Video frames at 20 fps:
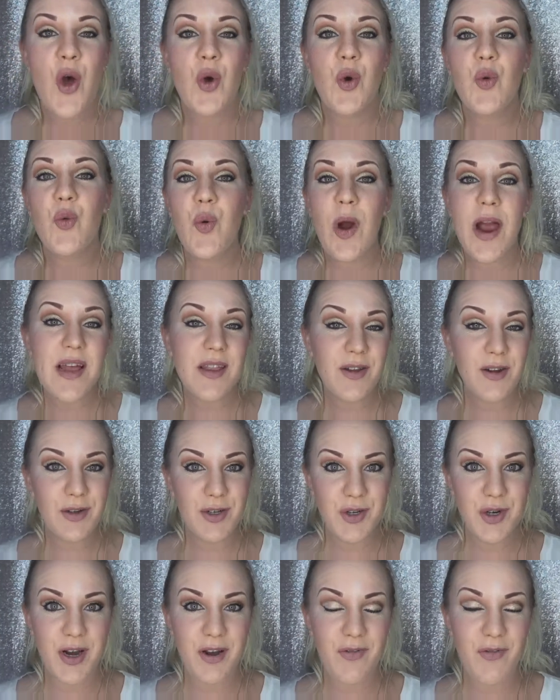great little
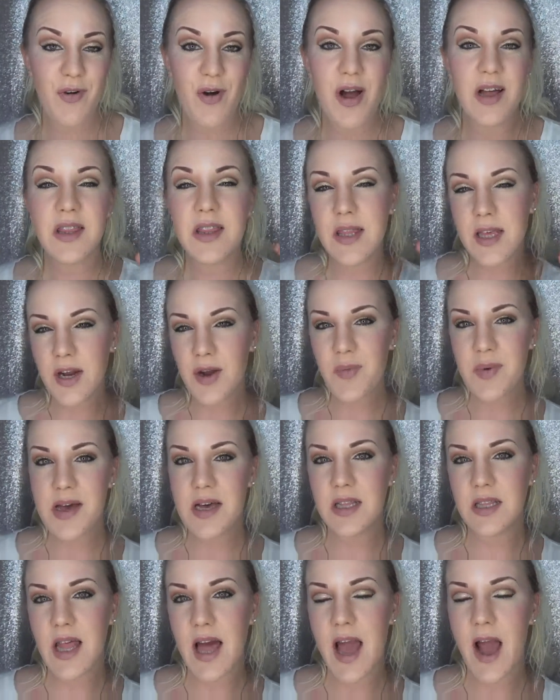trick for a little bit
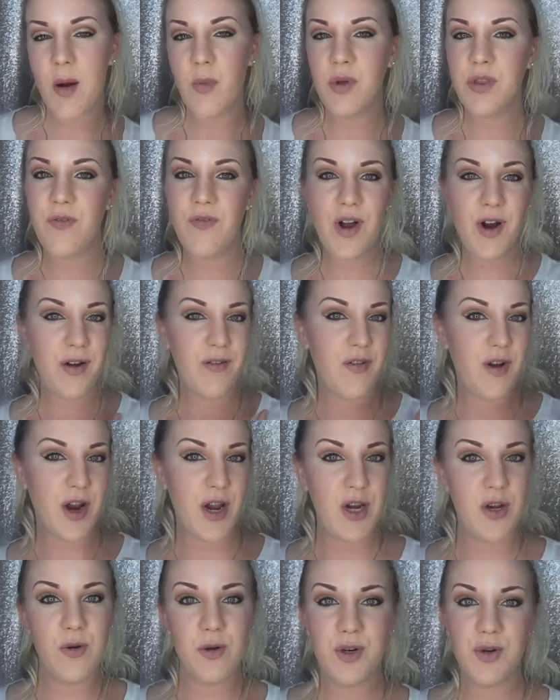glam with very, very
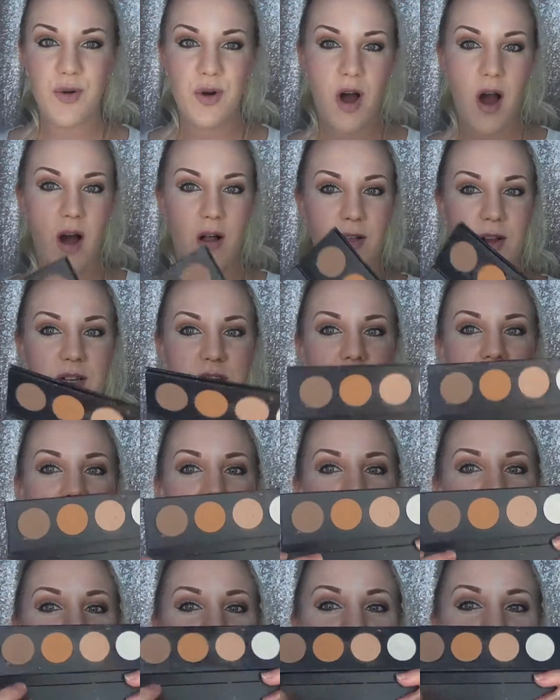neutral colors,
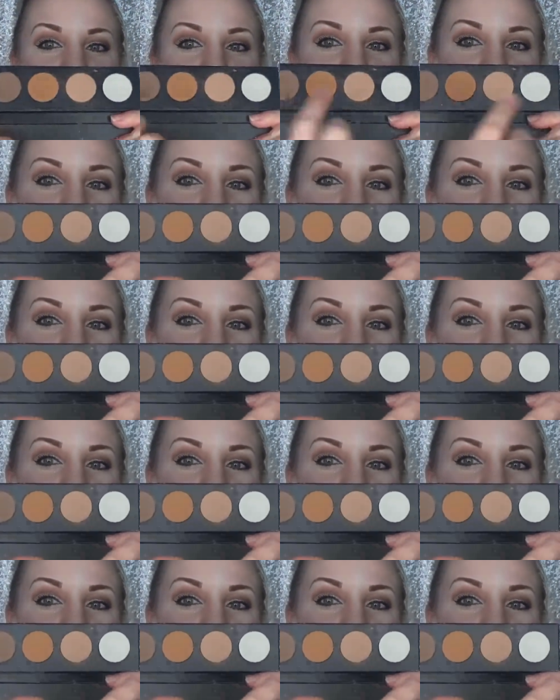using